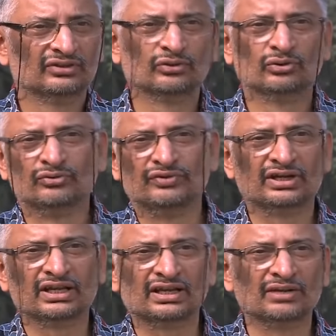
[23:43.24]
So, we are
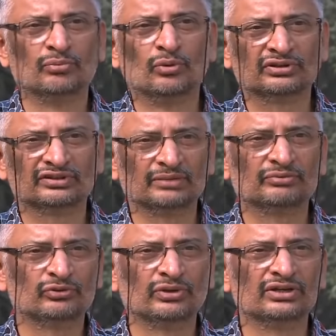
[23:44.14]
taking both
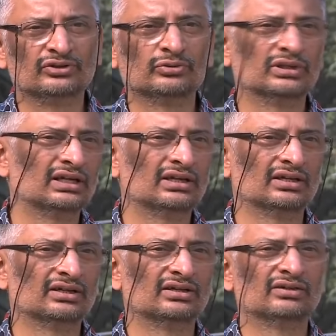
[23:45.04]
steps to ensure that
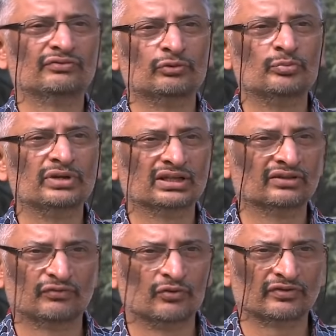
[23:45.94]
uh, we would be at
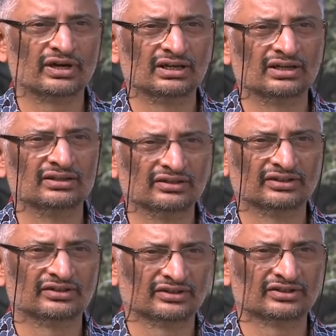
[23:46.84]
the forefront in yes,
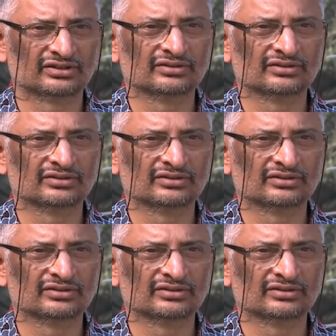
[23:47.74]
this research.